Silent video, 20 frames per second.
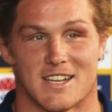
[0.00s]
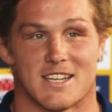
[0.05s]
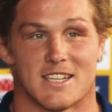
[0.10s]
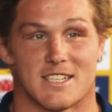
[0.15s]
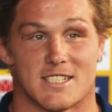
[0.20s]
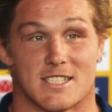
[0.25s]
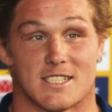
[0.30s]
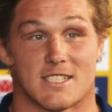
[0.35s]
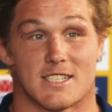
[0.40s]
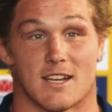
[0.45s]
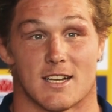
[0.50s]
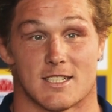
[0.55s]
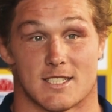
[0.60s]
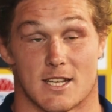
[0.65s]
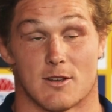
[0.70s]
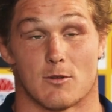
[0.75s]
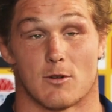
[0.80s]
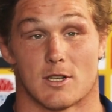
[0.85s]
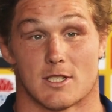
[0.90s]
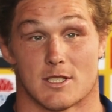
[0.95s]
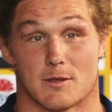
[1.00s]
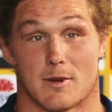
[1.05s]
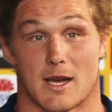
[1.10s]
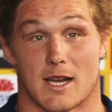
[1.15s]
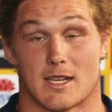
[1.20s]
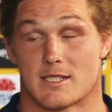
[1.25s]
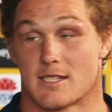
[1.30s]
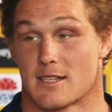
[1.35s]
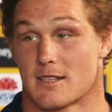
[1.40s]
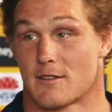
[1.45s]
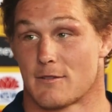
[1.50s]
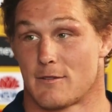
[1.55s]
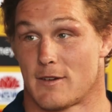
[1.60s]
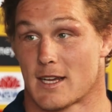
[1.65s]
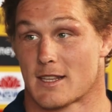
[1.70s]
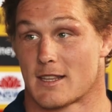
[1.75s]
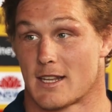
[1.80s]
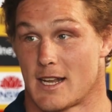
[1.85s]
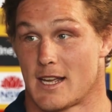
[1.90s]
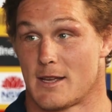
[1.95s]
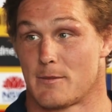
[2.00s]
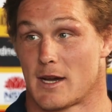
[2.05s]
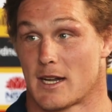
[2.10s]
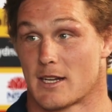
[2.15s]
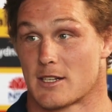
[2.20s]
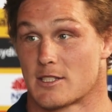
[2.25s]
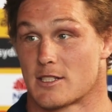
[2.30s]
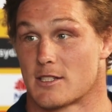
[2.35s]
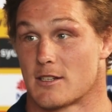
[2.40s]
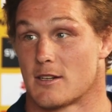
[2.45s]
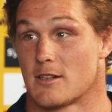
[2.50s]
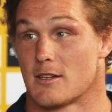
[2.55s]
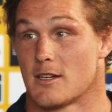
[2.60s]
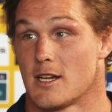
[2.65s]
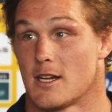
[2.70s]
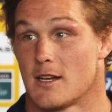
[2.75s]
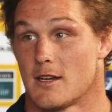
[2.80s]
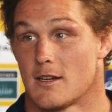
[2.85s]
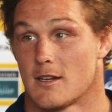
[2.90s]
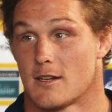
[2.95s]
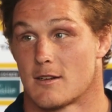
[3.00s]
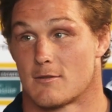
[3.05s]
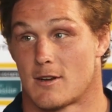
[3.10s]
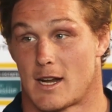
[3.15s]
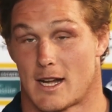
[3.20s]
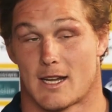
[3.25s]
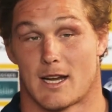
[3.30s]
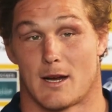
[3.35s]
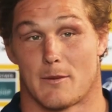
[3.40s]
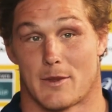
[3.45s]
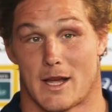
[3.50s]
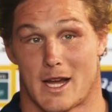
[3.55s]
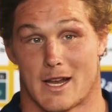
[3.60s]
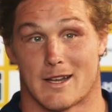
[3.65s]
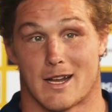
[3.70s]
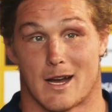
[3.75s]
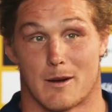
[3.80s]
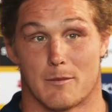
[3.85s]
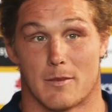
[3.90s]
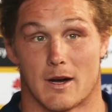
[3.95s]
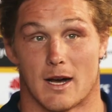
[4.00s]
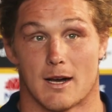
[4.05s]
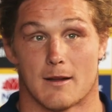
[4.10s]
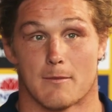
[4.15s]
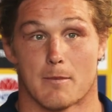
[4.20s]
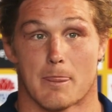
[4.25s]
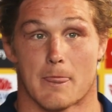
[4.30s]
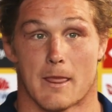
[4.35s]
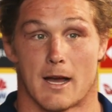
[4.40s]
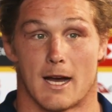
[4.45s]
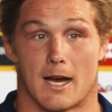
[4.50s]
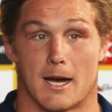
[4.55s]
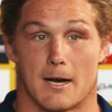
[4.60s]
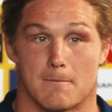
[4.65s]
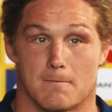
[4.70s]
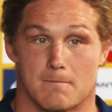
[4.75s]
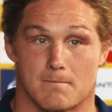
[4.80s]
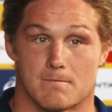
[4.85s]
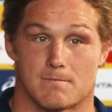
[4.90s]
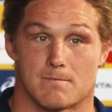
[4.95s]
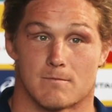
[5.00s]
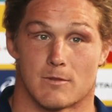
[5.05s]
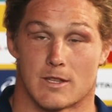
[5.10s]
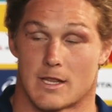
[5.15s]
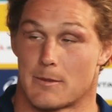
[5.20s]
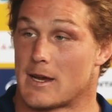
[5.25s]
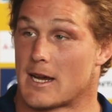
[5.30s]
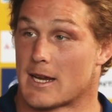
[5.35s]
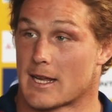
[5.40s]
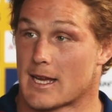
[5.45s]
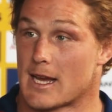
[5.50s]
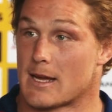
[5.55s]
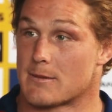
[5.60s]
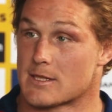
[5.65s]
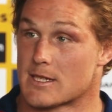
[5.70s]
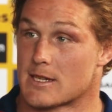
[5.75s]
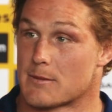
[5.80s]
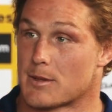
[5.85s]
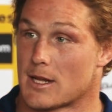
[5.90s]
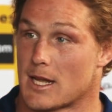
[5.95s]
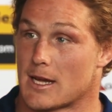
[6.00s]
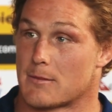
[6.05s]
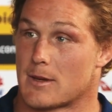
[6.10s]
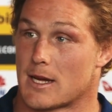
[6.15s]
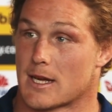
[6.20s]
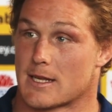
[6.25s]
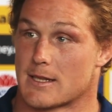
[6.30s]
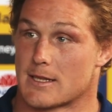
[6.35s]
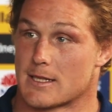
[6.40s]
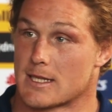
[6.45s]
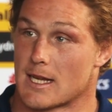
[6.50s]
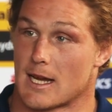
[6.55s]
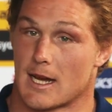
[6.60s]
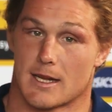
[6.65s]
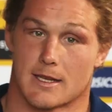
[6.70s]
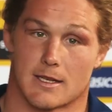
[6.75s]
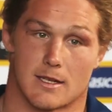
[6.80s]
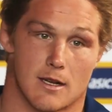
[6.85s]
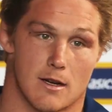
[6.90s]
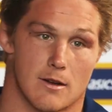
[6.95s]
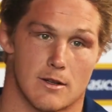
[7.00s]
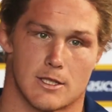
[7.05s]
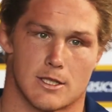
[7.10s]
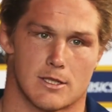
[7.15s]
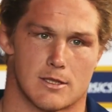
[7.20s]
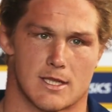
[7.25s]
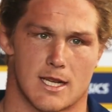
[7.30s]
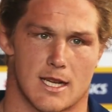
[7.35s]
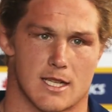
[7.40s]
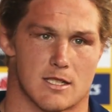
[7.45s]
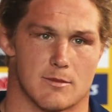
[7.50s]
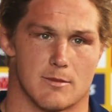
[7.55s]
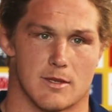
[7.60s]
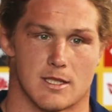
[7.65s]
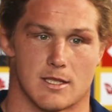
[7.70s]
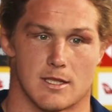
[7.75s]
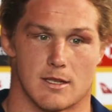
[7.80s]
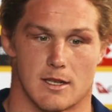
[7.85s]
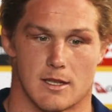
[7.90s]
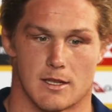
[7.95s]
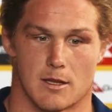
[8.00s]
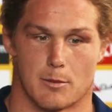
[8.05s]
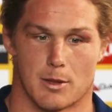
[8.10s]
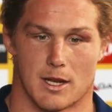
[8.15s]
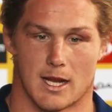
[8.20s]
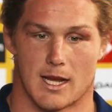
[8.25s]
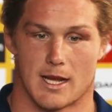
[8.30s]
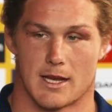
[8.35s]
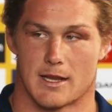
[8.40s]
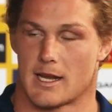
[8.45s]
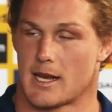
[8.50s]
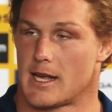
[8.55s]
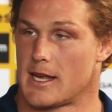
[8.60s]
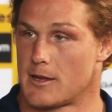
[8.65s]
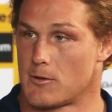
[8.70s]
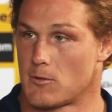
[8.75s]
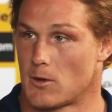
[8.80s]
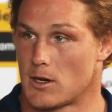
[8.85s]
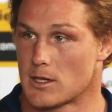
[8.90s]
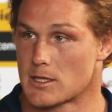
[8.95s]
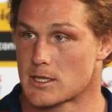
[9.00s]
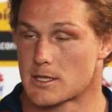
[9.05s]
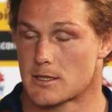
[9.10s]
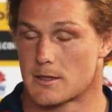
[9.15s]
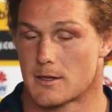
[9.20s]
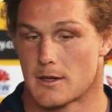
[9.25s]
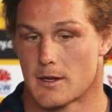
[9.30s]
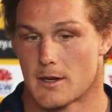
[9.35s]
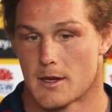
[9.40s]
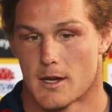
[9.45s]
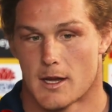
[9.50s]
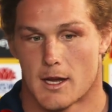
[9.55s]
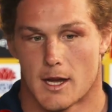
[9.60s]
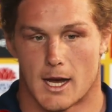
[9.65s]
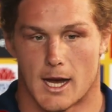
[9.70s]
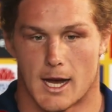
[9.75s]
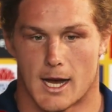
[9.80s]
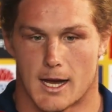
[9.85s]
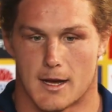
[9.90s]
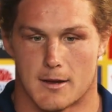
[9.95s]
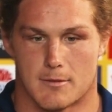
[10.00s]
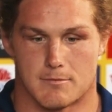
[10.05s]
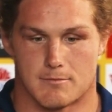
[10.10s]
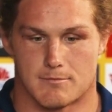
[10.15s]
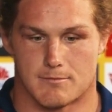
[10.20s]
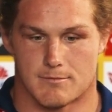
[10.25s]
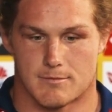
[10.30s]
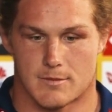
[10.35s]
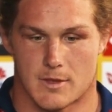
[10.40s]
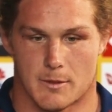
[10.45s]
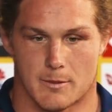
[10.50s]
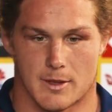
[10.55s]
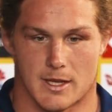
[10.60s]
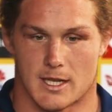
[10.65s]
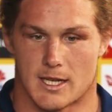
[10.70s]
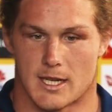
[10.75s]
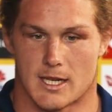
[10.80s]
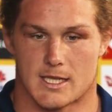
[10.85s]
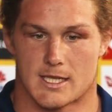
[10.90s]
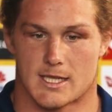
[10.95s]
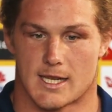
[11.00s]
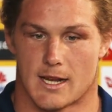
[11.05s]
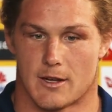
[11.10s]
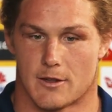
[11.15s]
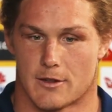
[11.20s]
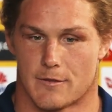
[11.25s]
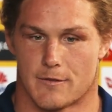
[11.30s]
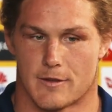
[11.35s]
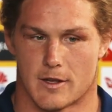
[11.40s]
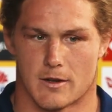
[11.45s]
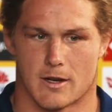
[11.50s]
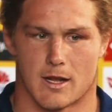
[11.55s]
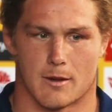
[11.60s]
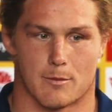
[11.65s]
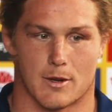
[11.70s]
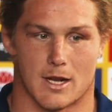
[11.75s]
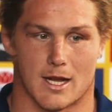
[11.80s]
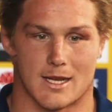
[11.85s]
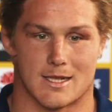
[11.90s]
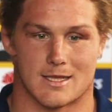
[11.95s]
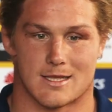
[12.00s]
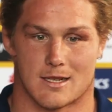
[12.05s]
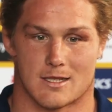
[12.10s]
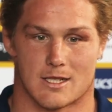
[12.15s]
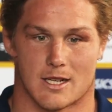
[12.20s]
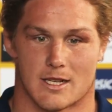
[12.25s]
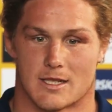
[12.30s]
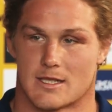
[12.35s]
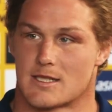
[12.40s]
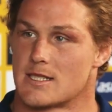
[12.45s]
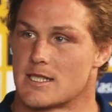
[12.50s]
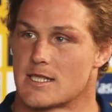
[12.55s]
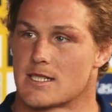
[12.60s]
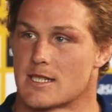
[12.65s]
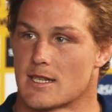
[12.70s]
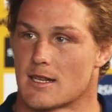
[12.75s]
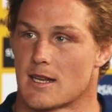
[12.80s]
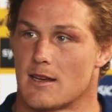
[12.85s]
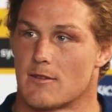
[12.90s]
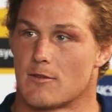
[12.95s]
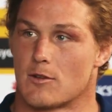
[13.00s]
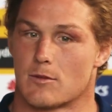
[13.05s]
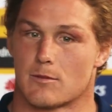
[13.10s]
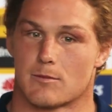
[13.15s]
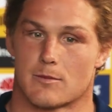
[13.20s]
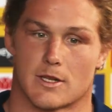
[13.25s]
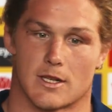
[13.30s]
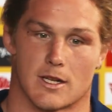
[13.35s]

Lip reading: It is. I tell you what's amazing, the fact that he managed to rack up that number with the amount of games that he played back in the day. It's a testament to the player that he was, the ability to stay on the field and play at such a consistent level.